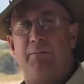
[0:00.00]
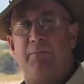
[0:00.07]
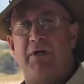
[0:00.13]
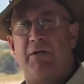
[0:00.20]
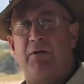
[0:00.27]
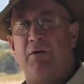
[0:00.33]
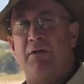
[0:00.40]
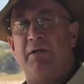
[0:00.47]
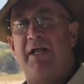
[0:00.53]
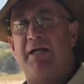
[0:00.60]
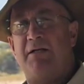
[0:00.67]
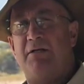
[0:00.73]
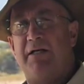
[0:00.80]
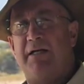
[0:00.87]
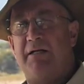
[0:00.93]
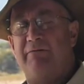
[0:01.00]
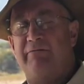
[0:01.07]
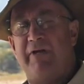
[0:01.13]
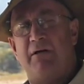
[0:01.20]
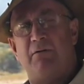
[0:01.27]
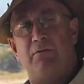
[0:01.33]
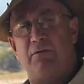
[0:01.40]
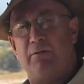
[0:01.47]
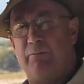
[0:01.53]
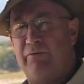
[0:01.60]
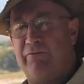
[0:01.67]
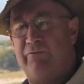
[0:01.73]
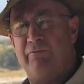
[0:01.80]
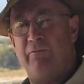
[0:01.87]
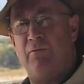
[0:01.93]
But on that, to get a vehicle to
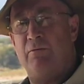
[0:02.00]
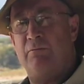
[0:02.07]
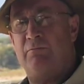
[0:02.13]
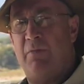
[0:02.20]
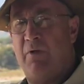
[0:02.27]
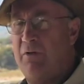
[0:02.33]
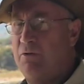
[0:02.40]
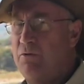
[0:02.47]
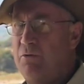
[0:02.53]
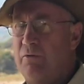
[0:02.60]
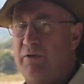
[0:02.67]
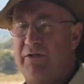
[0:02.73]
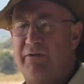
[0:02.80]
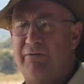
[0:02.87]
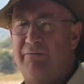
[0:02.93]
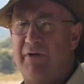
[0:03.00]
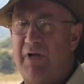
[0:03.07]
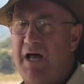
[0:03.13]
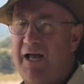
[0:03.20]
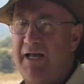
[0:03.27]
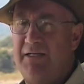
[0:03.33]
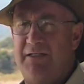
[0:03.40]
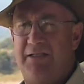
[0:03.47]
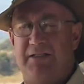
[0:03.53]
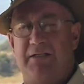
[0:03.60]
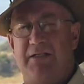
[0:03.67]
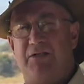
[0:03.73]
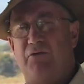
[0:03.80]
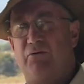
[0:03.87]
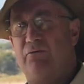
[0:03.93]
perform, choice of line is
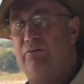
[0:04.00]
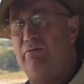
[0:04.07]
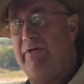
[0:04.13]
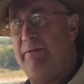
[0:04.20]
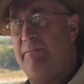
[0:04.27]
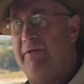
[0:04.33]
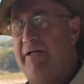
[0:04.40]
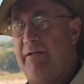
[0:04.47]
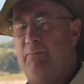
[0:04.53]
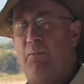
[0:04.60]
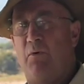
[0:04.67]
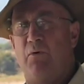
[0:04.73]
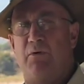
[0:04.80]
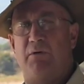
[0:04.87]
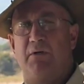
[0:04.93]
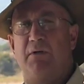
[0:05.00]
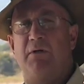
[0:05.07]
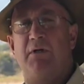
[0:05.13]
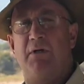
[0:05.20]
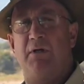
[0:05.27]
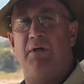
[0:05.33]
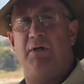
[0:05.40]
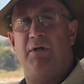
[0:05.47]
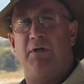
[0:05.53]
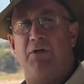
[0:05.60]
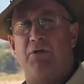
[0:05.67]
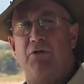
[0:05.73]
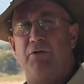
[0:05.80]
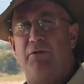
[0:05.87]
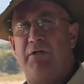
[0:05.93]
extremely important.
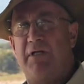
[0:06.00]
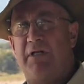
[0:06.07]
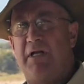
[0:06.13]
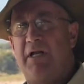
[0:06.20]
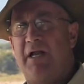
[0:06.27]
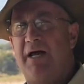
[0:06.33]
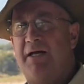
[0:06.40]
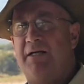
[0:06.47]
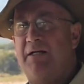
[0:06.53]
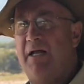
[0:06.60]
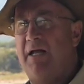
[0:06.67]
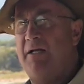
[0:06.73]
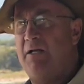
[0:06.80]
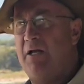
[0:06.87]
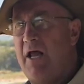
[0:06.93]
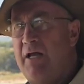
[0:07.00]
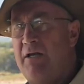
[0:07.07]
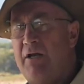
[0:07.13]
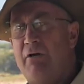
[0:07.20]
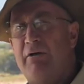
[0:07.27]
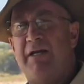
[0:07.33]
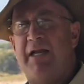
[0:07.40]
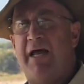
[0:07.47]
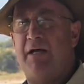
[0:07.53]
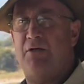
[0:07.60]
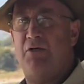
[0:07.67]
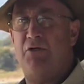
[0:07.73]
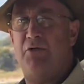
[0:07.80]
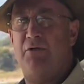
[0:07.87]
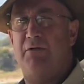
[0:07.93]
Choosing a line and knowing how
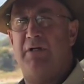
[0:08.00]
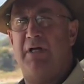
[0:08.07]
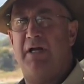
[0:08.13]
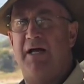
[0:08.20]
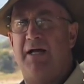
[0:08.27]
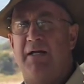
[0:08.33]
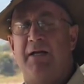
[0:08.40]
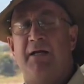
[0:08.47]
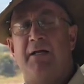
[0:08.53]
to choose a line.